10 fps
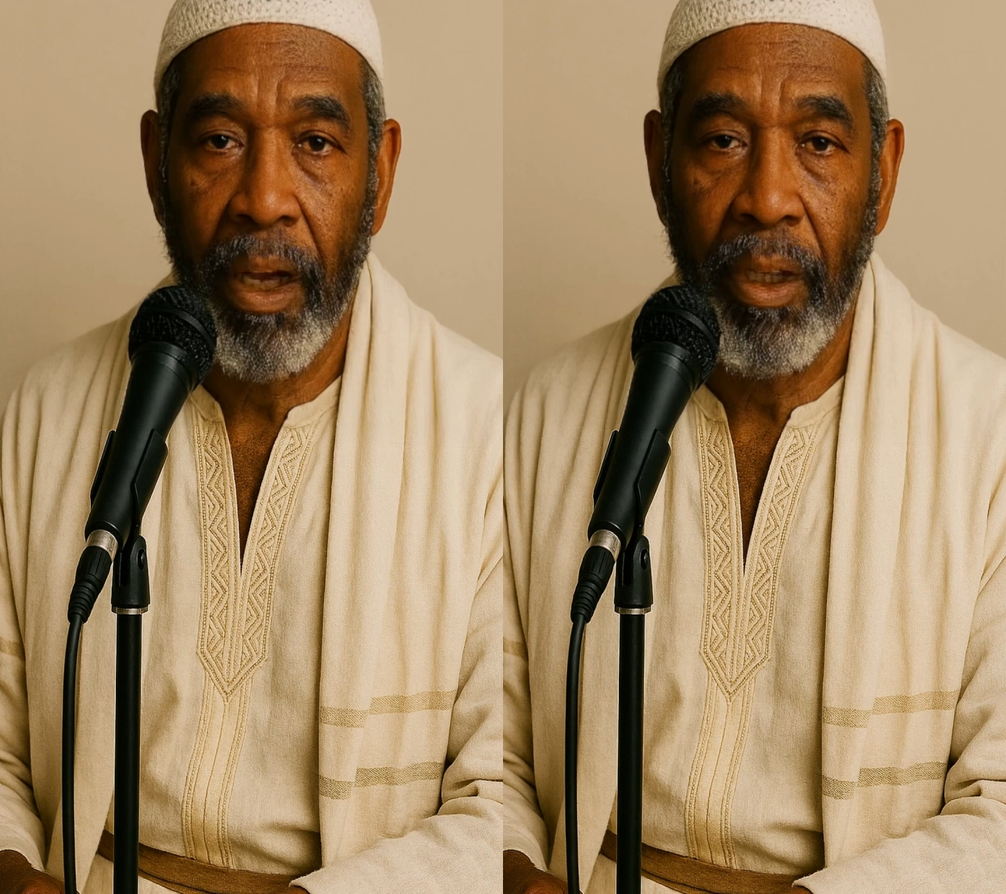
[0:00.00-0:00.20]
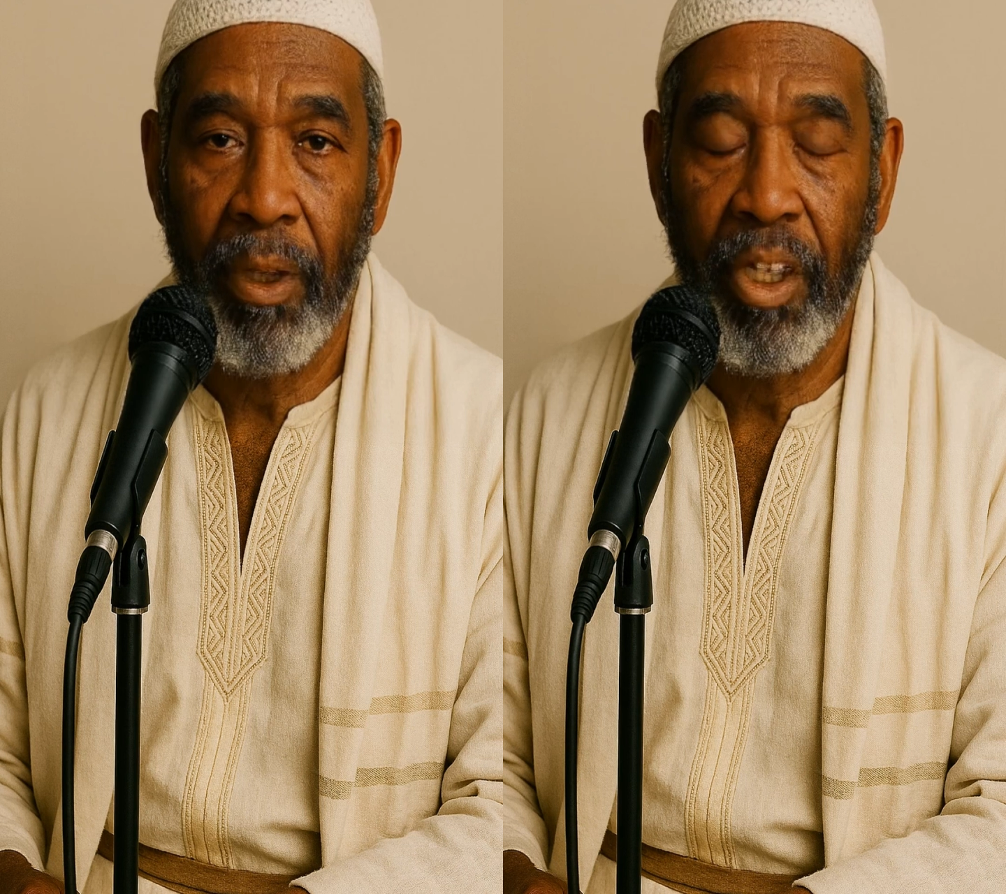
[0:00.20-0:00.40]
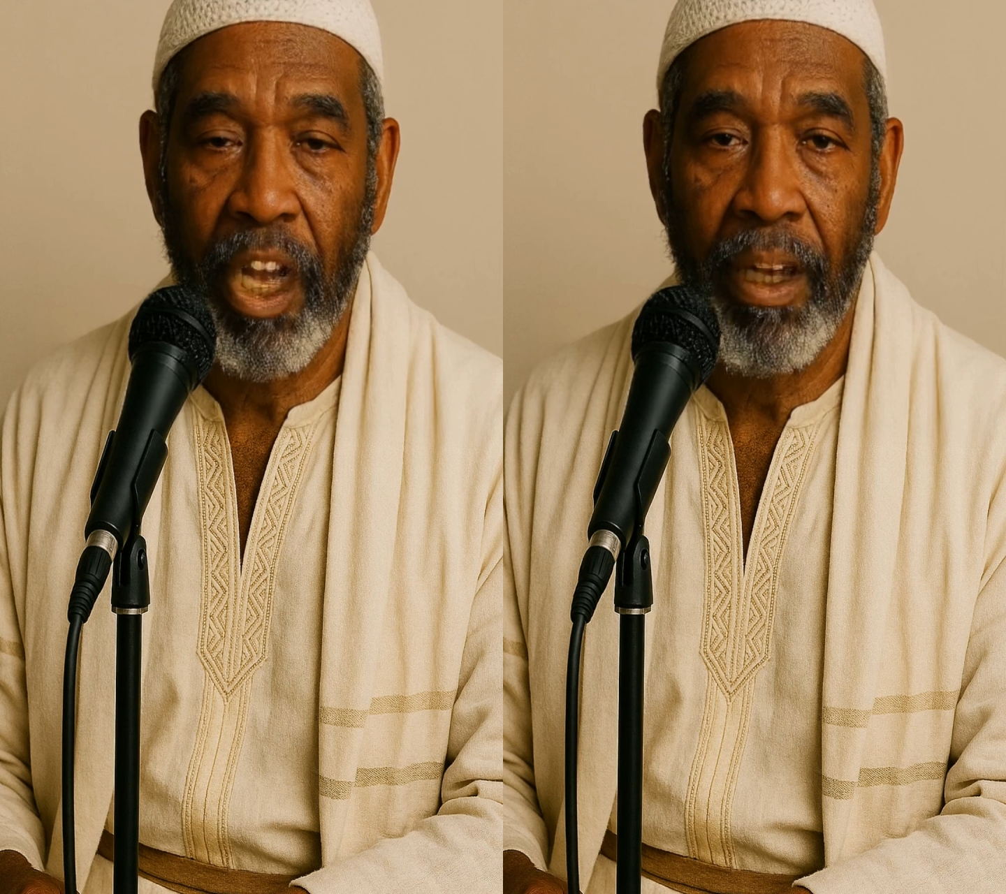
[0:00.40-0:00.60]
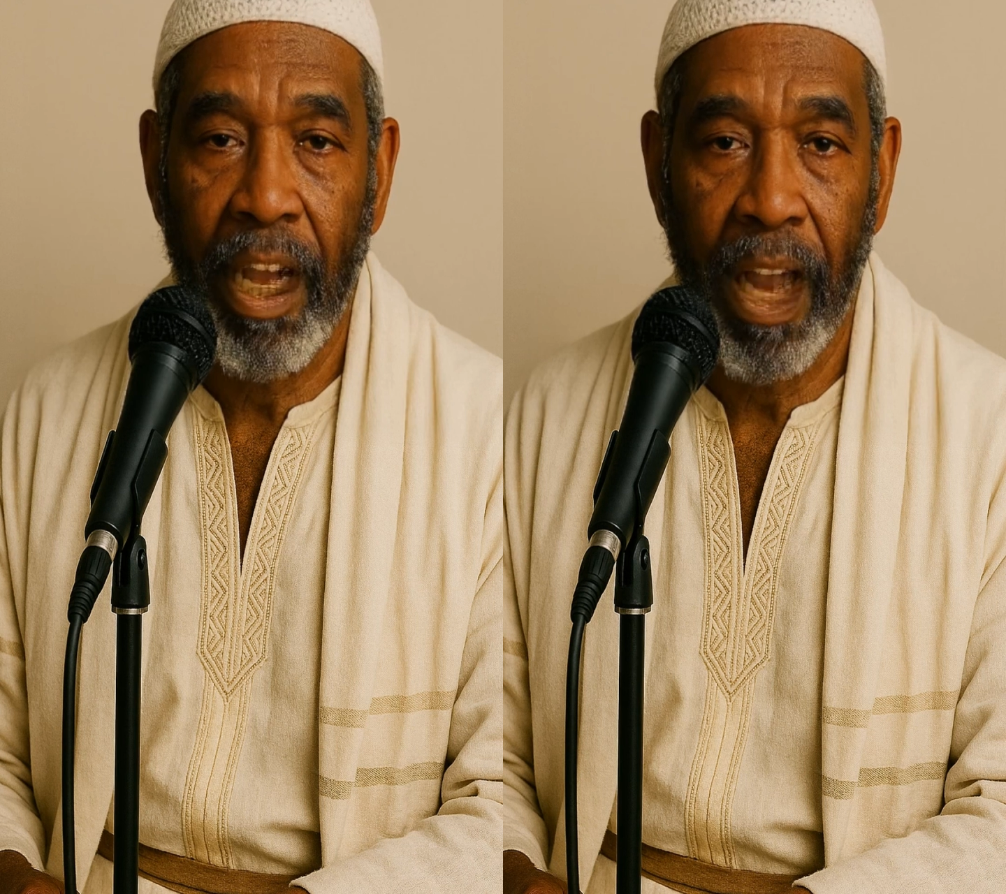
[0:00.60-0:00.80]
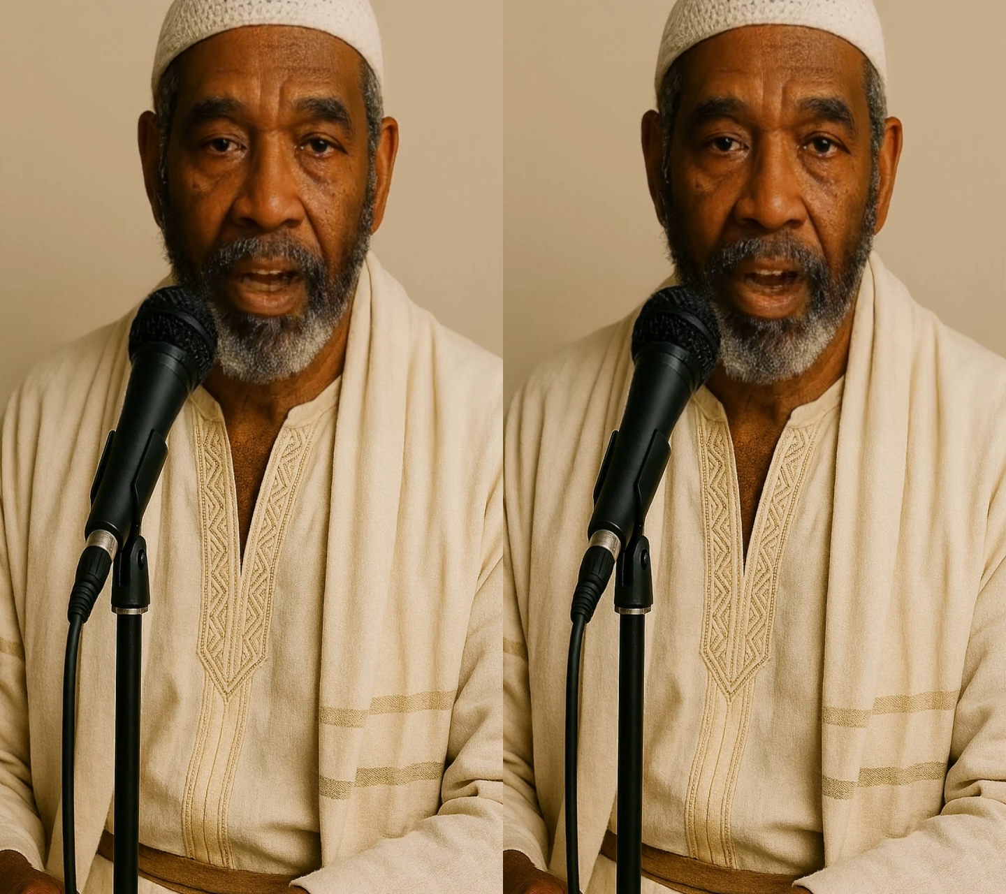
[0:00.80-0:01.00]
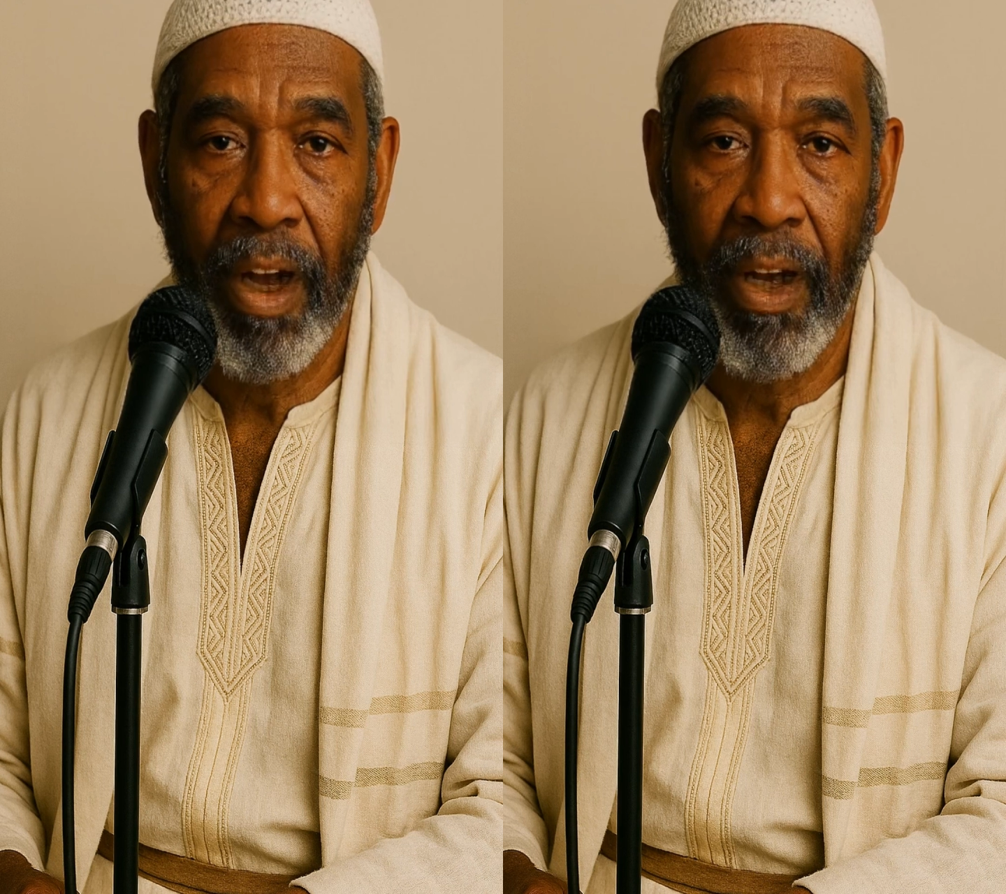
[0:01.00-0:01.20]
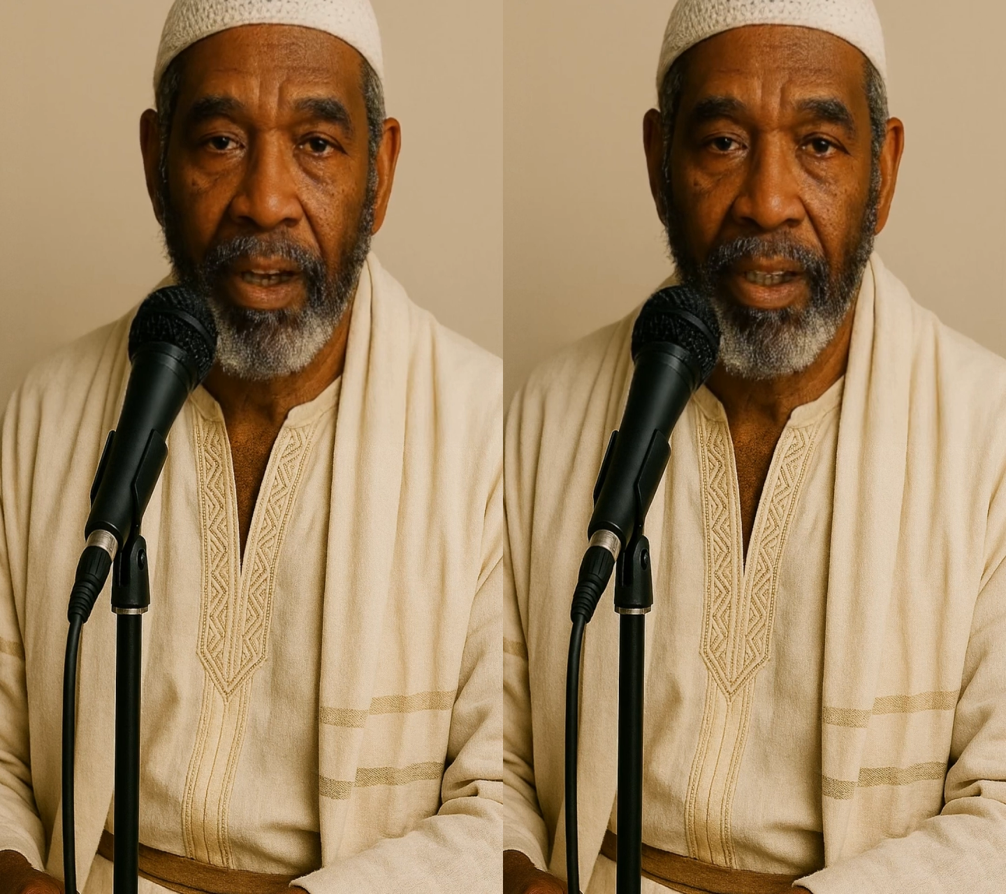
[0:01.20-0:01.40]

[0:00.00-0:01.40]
You shall not learn